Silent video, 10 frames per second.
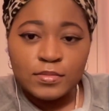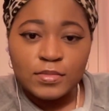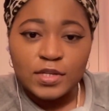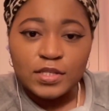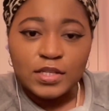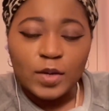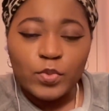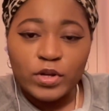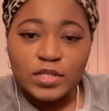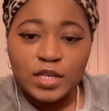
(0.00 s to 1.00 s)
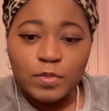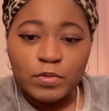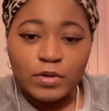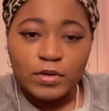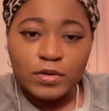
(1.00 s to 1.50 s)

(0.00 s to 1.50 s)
It's deeper and deeper.